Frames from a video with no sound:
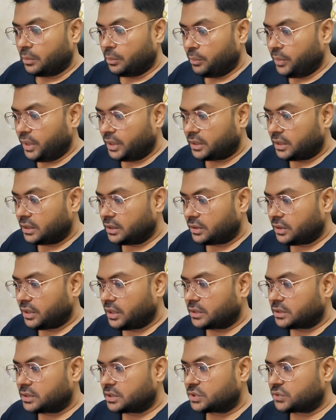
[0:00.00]
making
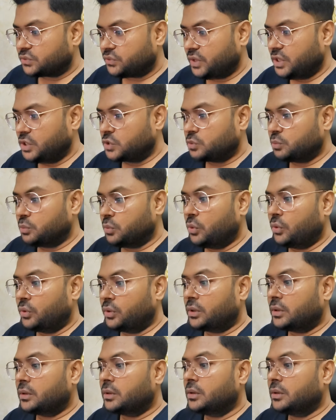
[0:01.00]
creators' fees more